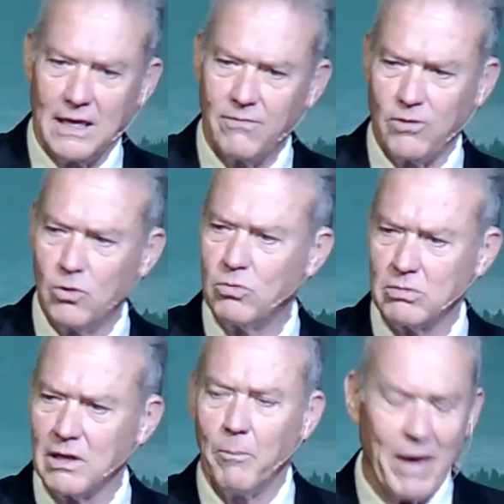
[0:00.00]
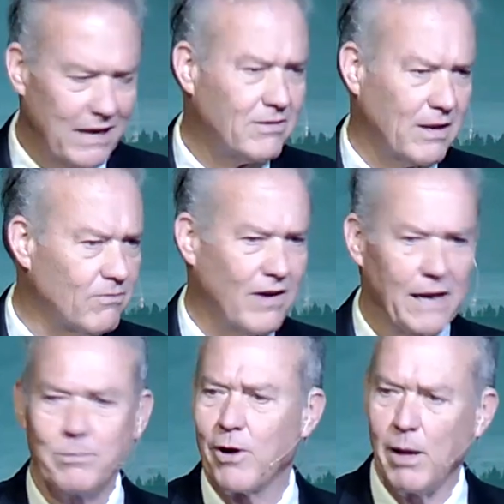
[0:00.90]
you lament and
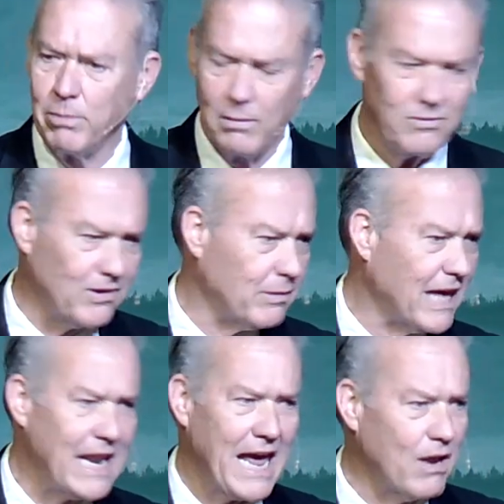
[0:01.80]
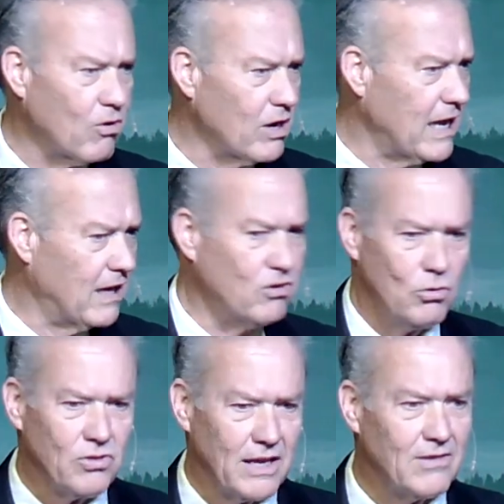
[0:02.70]
find problems and get angry and do
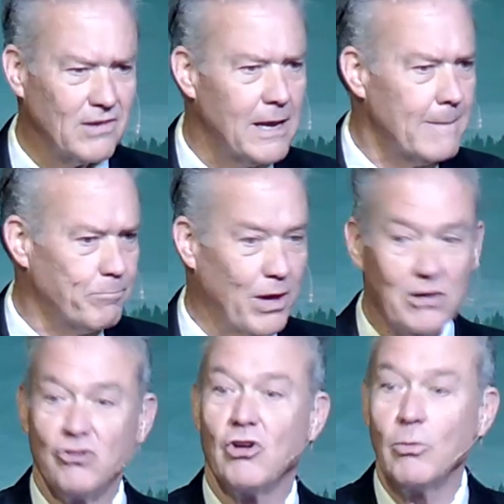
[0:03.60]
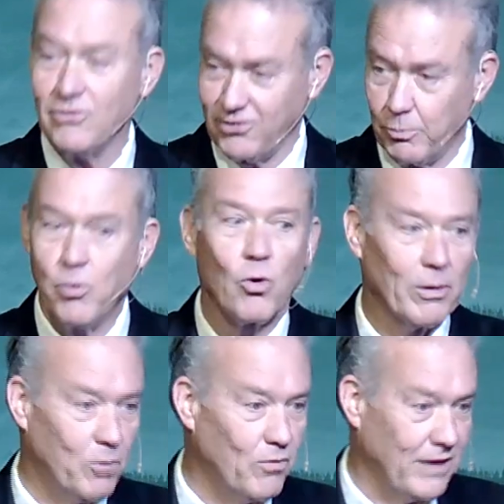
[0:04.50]
things that don't support
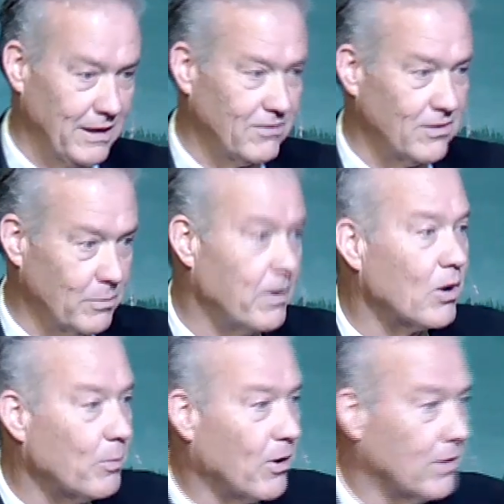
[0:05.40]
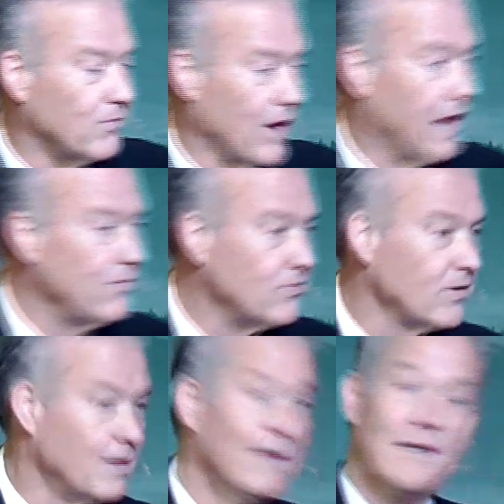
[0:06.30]
moving into the better part of life,
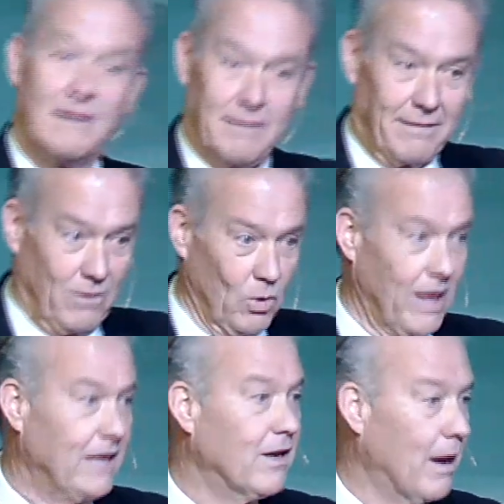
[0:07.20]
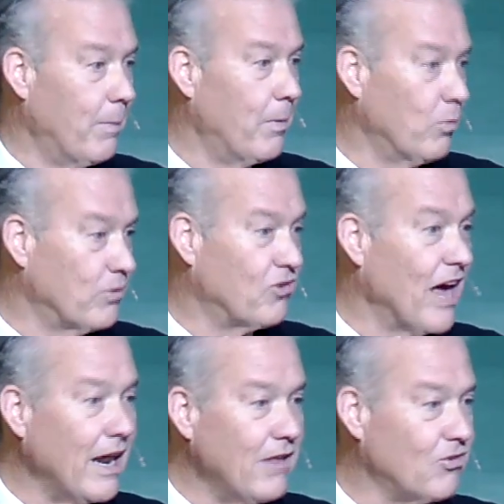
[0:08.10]
you end up with
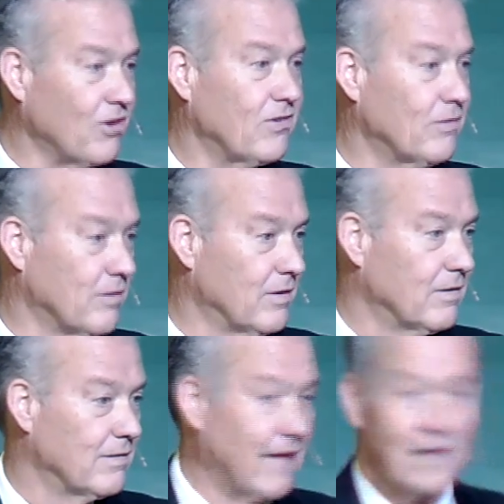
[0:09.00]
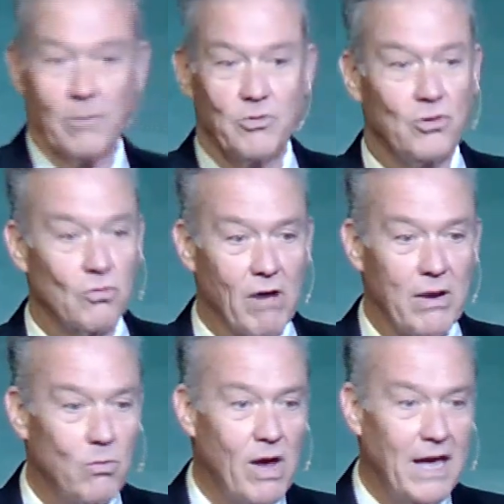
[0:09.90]
challenges. They come to you right
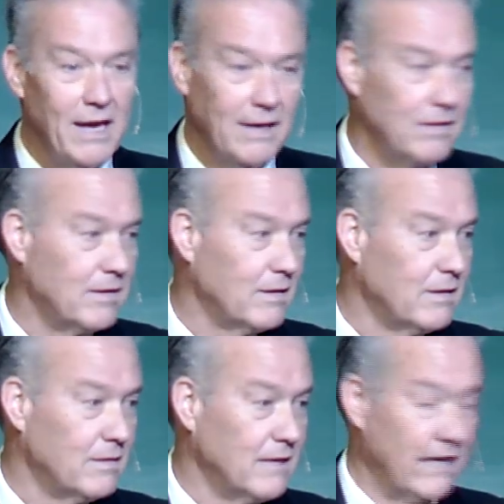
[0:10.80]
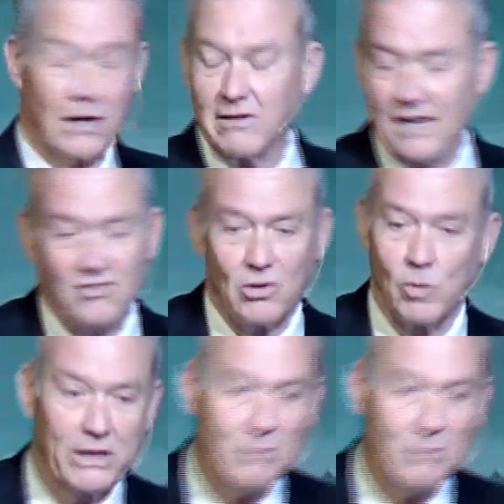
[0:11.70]
away. In our teaching, we don't